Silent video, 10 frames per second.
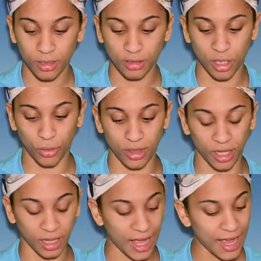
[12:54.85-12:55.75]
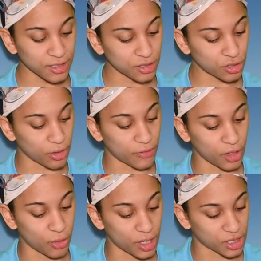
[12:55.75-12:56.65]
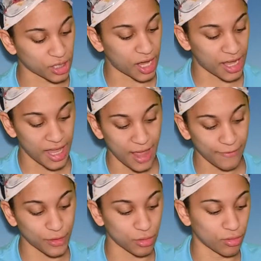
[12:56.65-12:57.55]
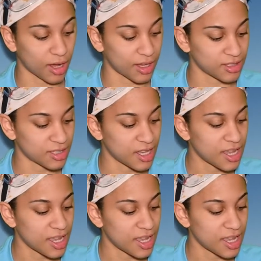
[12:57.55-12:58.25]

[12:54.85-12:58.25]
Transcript: So the last trivia question I have for you guys